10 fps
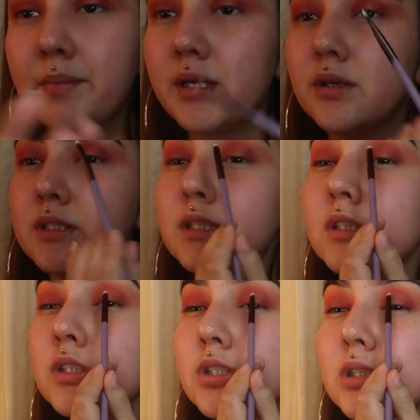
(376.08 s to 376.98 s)
I'm gonna use this
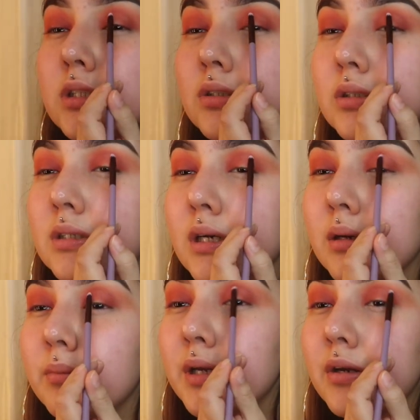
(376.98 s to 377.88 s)
just to
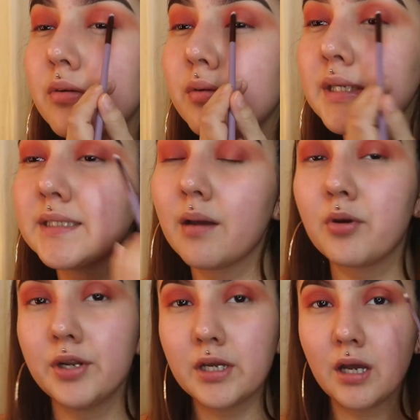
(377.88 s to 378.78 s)
cut my crease.
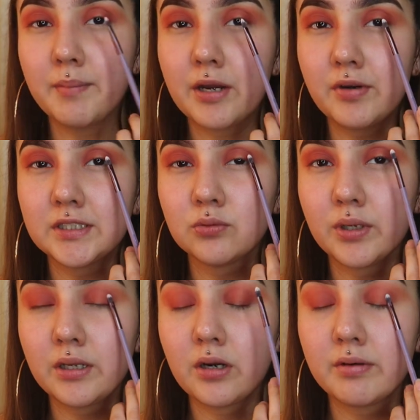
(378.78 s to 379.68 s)
I'm gonna cut my crease,
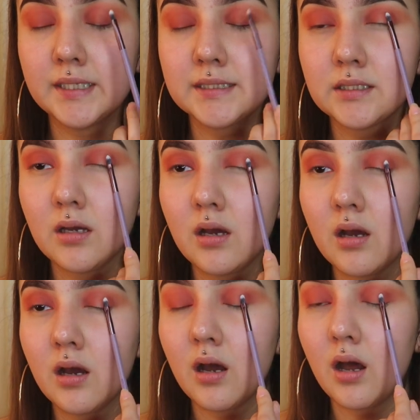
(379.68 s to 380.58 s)
one crease
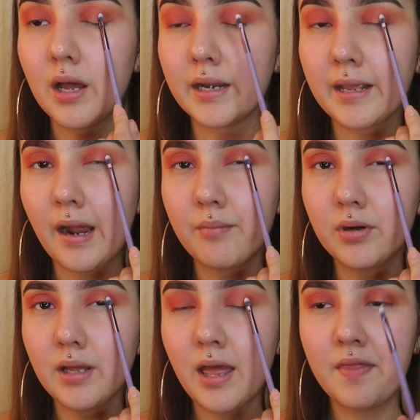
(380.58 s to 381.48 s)
on
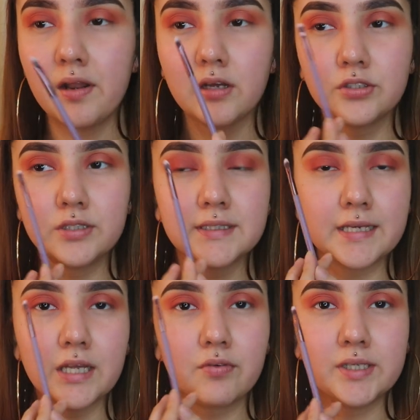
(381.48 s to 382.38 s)
camera, and then I'll do the
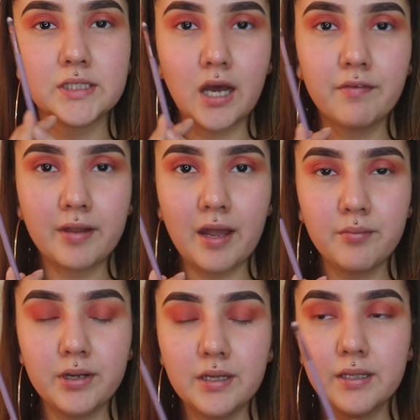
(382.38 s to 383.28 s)
second crease off
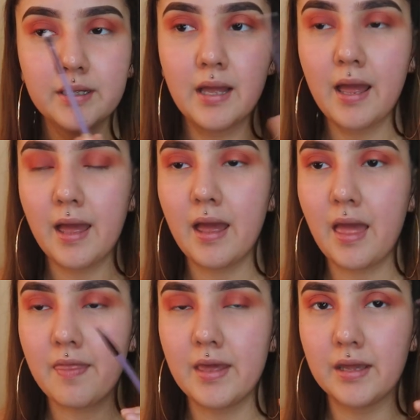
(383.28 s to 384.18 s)
camera,
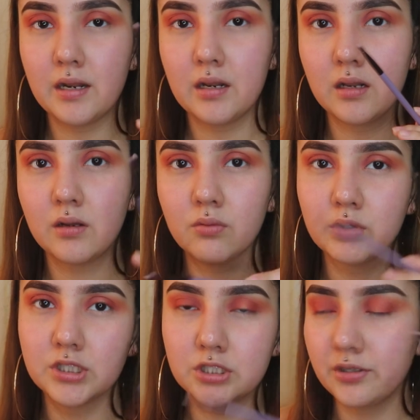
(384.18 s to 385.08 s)
and then
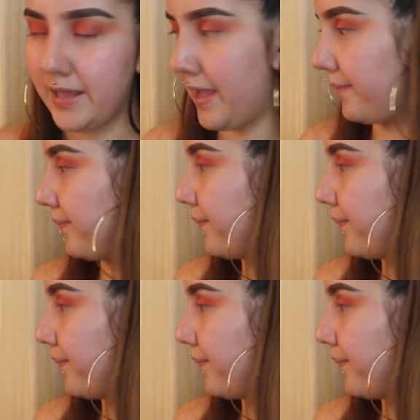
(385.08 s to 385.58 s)
we'll just do that.